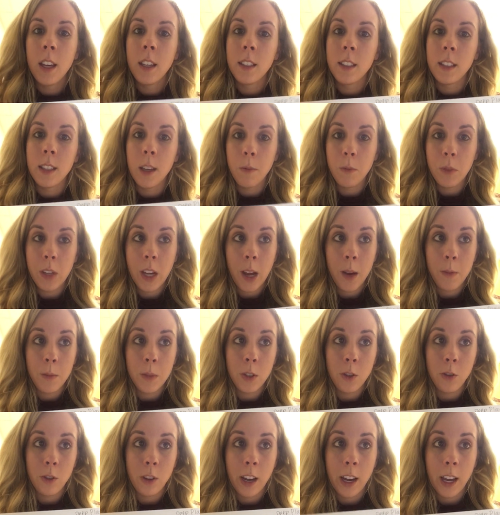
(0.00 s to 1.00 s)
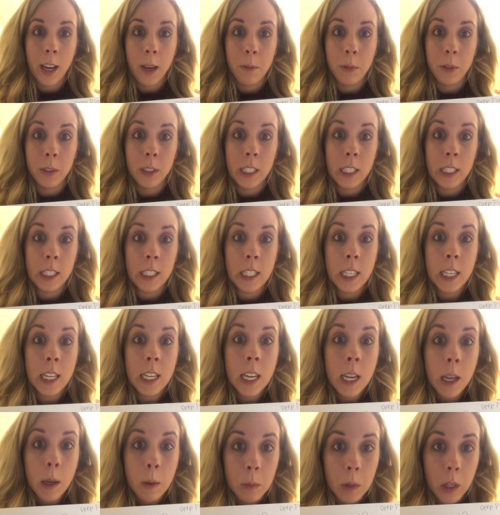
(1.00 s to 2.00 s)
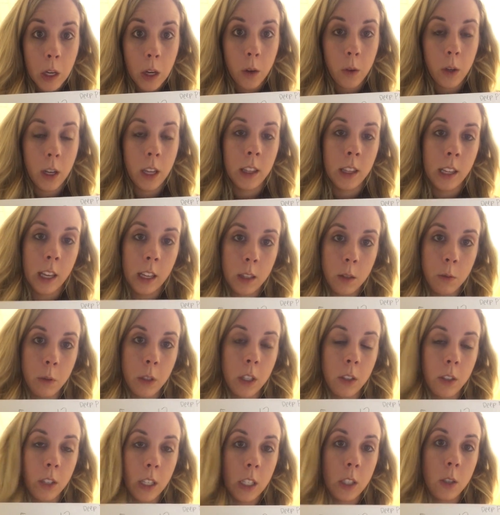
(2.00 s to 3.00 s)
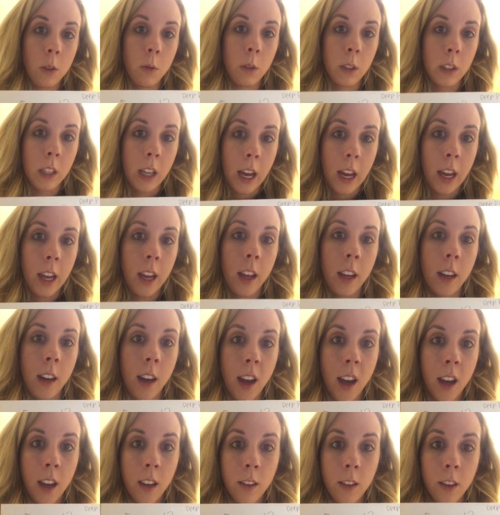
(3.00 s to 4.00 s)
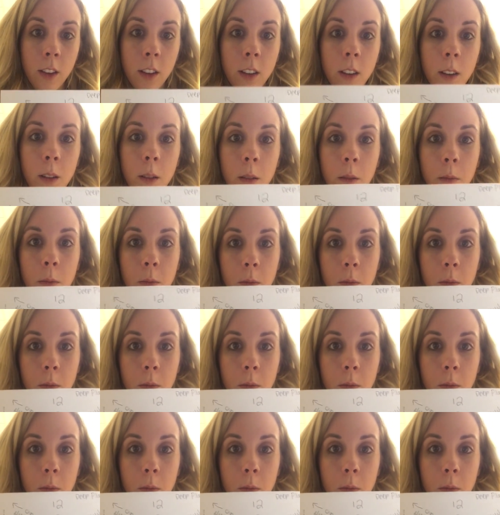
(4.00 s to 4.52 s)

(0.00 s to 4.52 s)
Sometimes you're not able to see him though, and that's when you need to rely on other